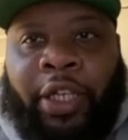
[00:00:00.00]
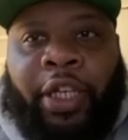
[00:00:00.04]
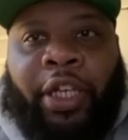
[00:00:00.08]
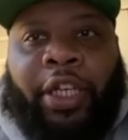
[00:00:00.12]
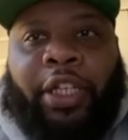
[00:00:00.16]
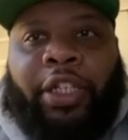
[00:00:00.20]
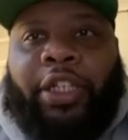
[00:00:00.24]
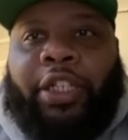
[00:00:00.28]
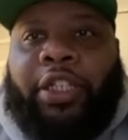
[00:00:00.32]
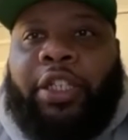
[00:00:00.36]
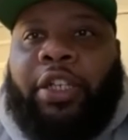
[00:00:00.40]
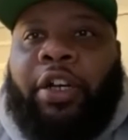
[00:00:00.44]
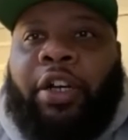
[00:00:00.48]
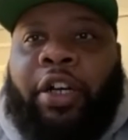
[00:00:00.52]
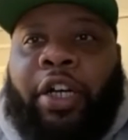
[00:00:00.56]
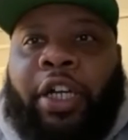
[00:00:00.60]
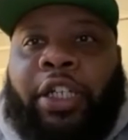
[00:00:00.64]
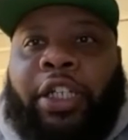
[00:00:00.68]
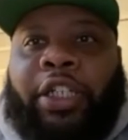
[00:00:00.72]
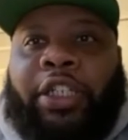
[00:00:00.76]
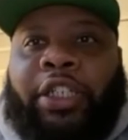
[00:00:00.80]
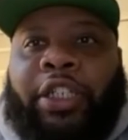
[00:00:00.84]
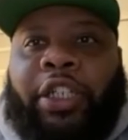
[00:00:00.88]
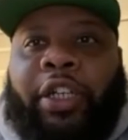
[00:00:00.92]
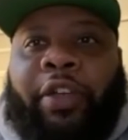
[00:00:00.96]
just all these
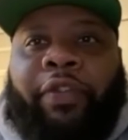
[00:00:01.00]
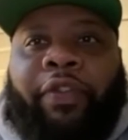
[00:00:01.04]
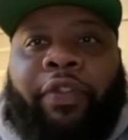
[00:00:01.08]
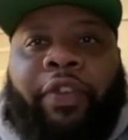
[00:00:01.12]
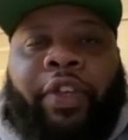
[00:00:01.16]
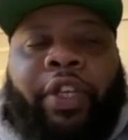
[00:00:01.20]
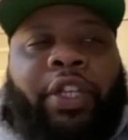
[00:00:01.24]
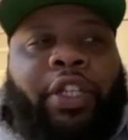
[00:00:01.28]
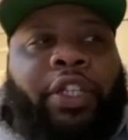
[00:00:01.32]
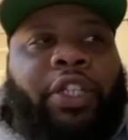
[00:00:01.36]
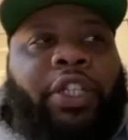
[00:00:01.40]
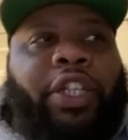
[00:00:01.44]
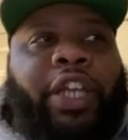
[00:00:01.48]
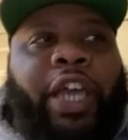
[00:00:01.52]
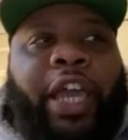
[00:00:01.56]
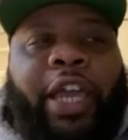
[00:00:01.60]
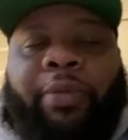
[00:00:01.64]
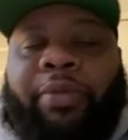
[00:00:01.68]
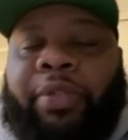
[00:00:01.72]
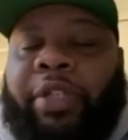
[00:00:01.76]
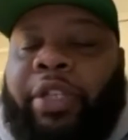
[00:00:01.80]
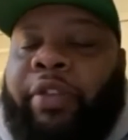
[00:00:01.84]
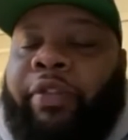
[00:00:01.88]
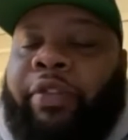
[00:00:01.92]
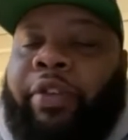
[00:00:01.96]
different types
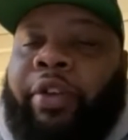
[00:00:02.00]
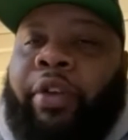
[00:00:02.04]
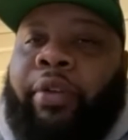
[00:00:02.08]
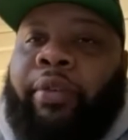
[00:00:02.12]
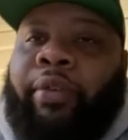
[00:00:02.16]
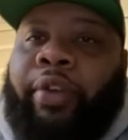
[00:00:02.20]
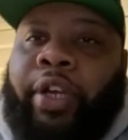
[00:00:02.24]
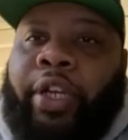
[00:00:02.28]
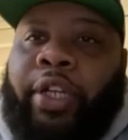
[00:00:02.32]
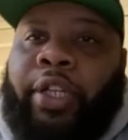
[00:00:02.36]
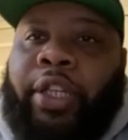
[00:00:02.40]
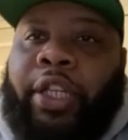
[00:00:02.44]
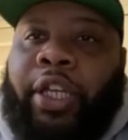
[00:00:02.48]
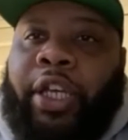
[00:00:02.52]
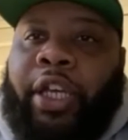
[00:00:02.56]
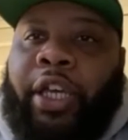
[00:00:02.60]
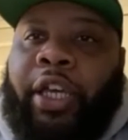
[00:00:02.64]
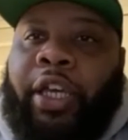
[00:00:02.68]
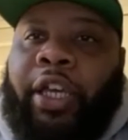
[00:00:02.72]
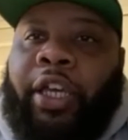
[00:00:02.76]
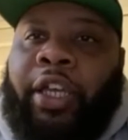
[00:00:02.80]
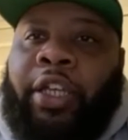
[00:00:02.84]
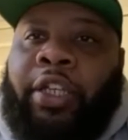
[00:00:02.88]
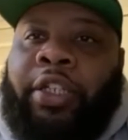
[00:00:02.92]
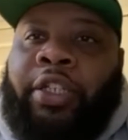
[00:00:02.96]
of career
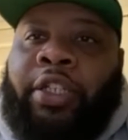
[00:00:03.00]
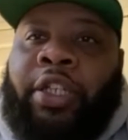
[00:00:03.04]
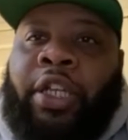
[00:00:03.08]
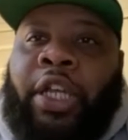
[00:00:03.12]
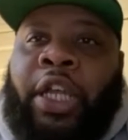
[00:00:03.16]
lanes